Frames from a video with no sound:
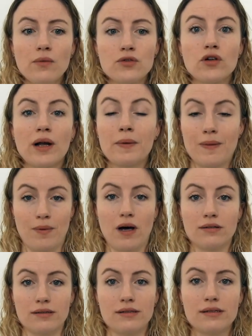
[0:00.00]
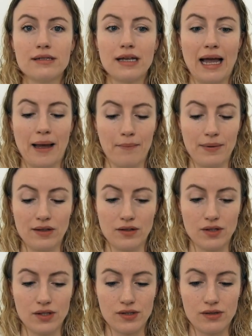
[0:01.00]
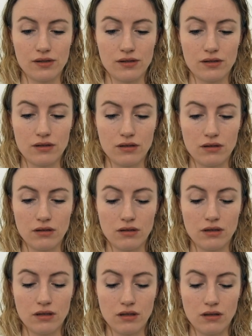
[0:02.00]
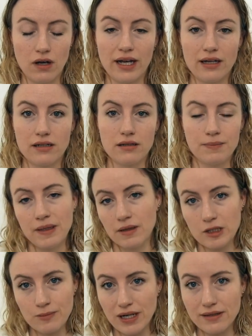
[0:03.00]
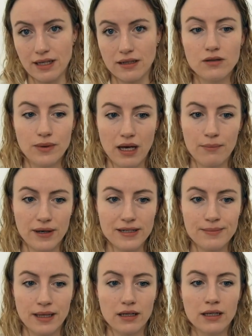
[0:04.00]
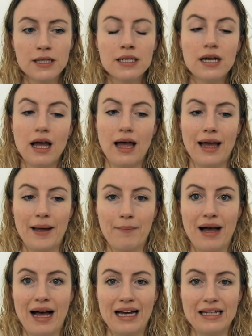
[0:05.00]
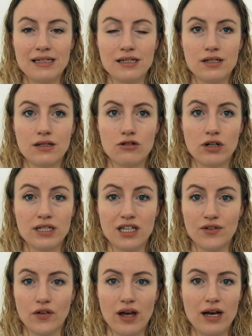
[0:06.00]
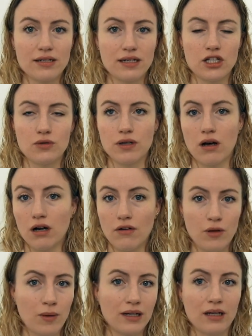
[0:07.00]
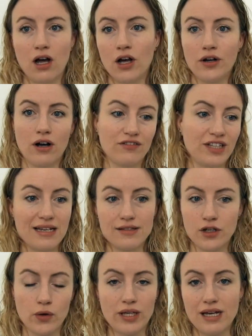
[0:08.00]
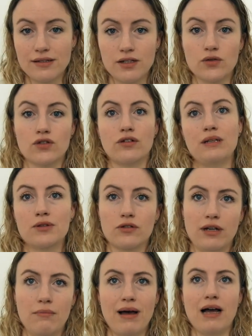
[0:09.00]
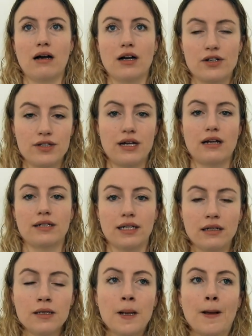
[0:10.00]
Trying with bottles, because I had been expressing, so we had breast milk, and tried to give her that, and she was on, off the bottle, on, off, yes, no, scream, scream, back arch, standing,